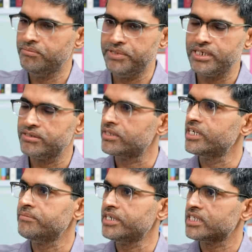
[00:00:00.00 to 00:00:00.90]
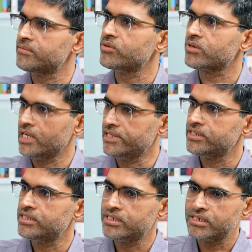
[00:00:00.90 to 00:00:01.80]
big statements right. about
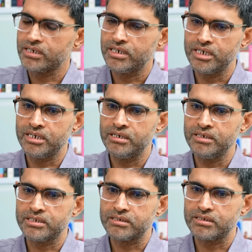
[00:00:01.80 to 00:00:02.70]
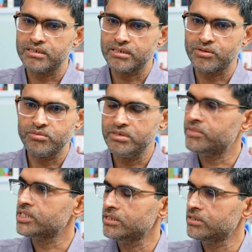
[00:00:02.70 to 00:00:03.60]
culture, uh, it's uh, going to be
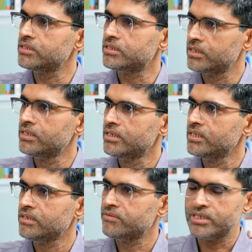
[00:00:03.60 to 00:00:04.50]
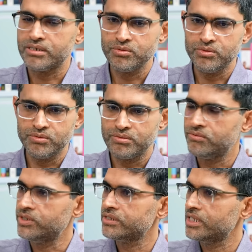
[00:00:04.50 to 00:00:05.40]
much easier right if there are two
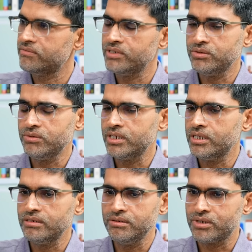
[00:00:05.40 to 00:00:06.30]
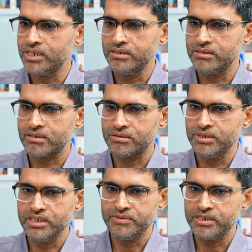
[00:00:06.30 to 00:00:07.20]
words that we use and you can talk to
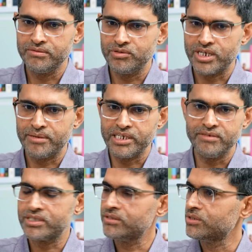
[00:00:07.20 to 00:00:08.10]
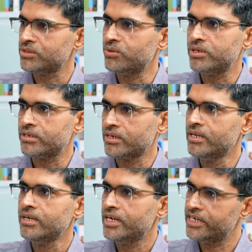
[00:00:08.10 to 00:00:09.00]
anyone if you tap anyone on the shoulder
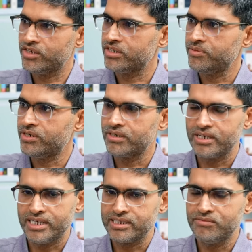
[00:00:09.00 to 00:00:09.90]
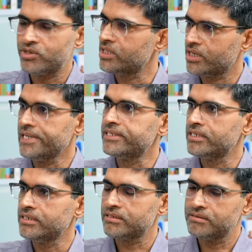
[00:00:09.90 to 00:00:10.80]
mm-hmm. at ThoughtSpot and right. And what the
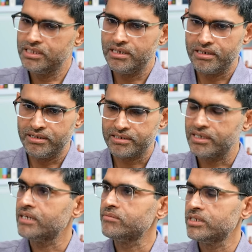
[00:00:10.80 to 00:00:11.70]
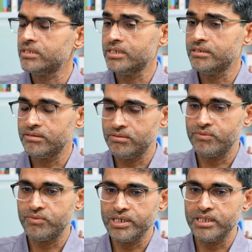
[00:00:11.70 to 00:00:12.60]
culture is yeah. and describe this and
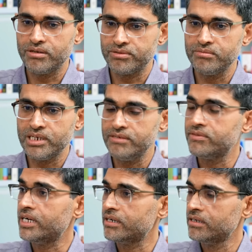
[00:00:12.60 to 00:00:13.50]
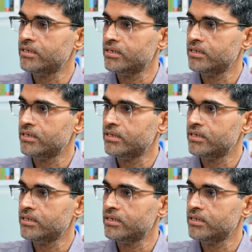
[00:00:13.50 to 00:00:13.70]
hopefully they also believe that